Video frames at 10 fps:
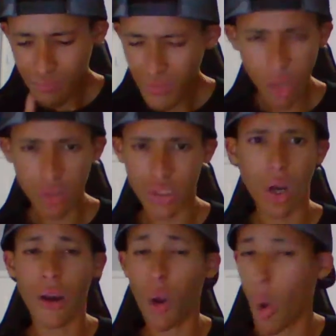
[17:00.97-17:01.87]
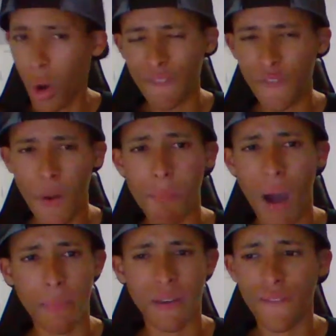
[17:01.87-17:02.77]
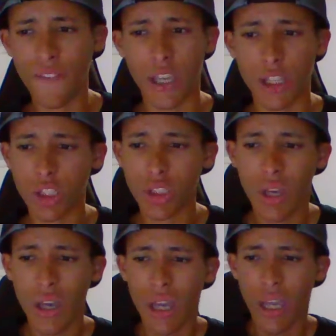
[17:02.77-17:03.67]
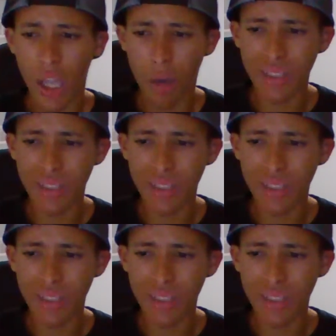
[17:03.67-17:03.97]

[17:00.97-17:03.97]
or from Bobby Fish. It was